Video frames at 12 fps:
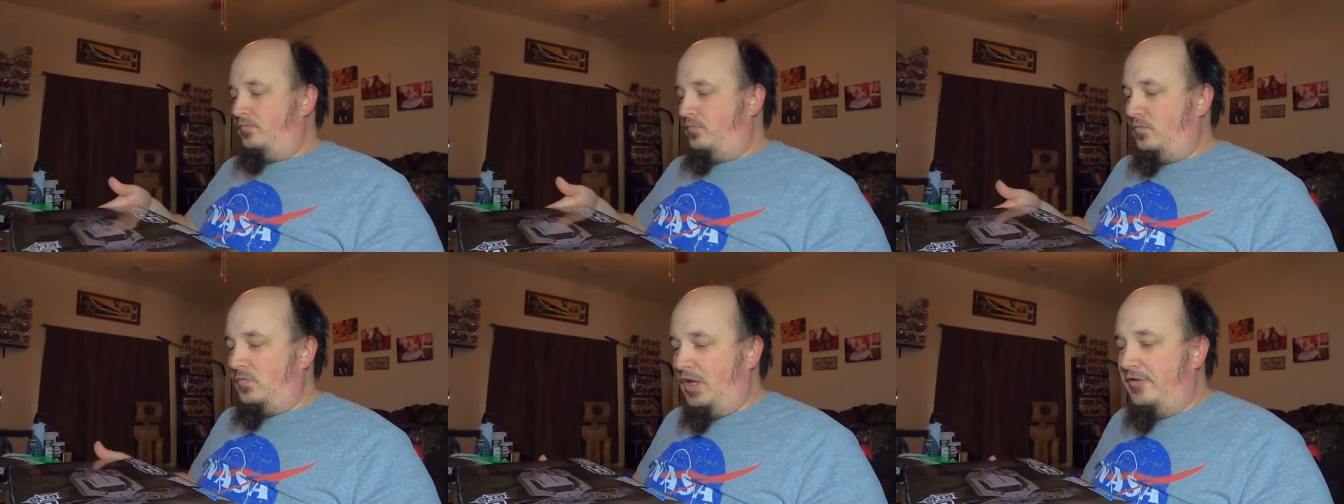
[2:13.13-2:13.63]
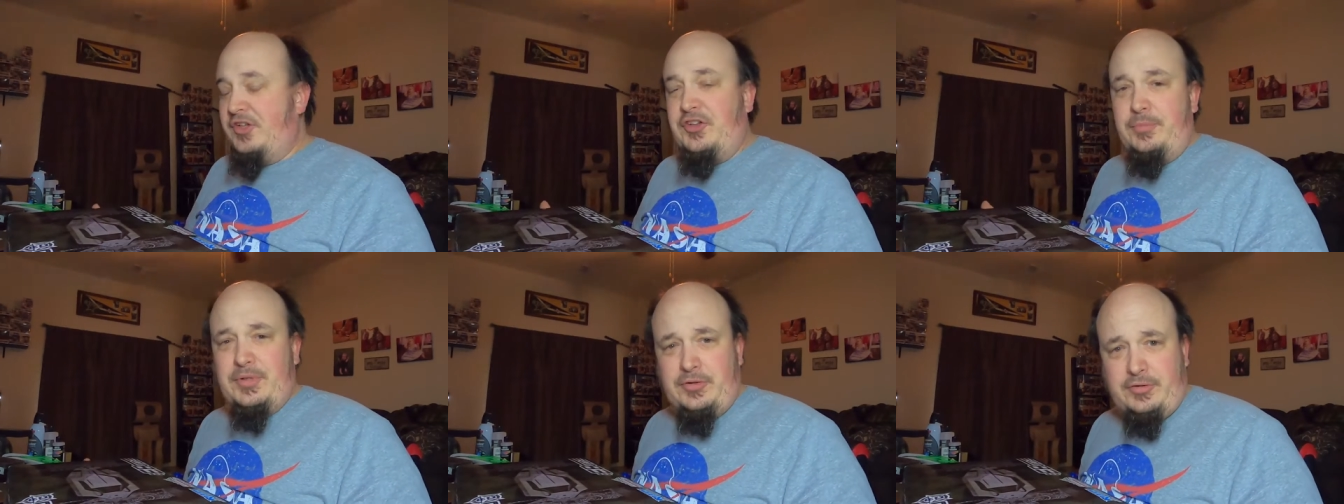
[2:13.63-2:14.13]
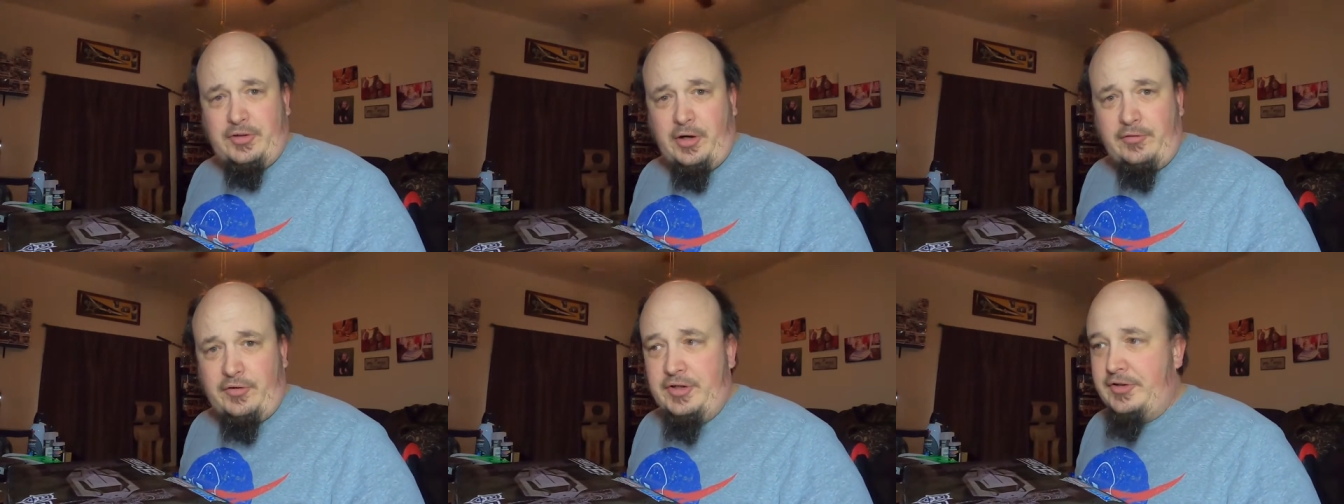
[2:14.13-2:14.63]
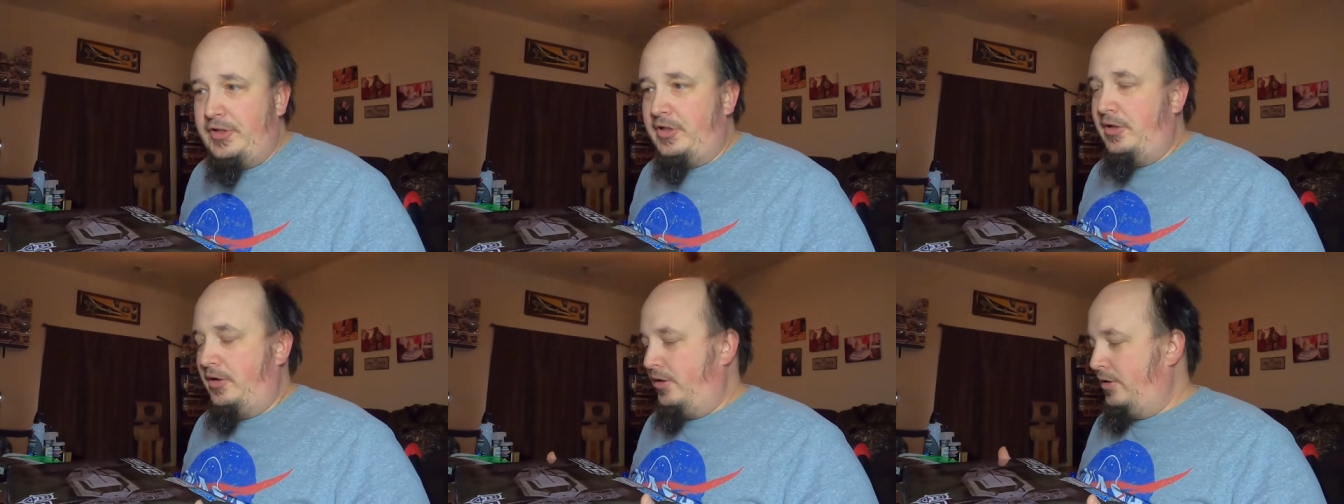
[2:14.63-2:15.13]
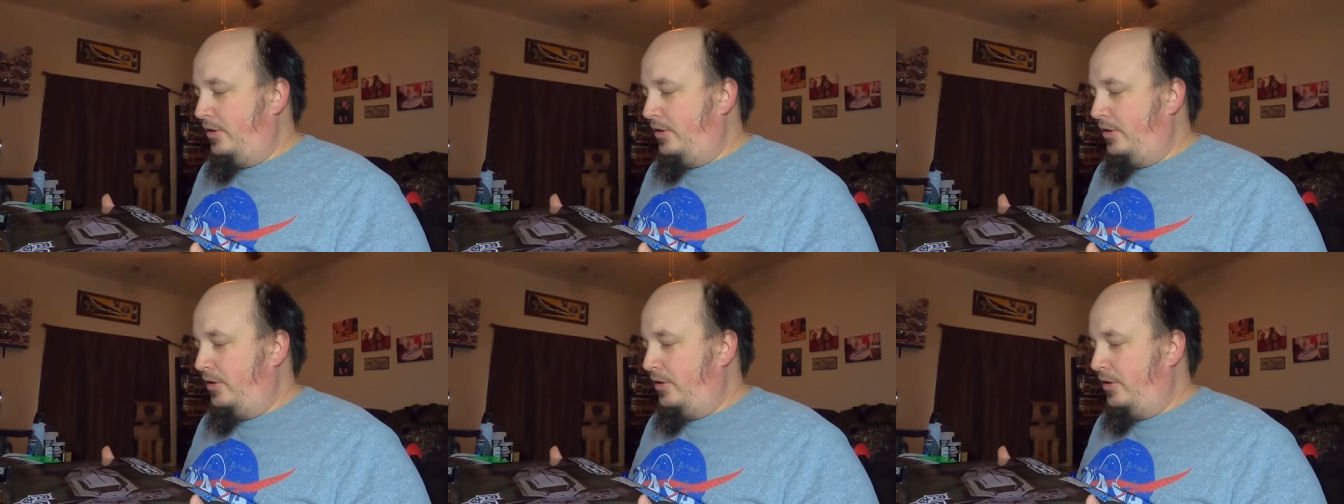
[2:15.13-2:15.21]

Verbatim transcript: I think they'll be good tire for Indy.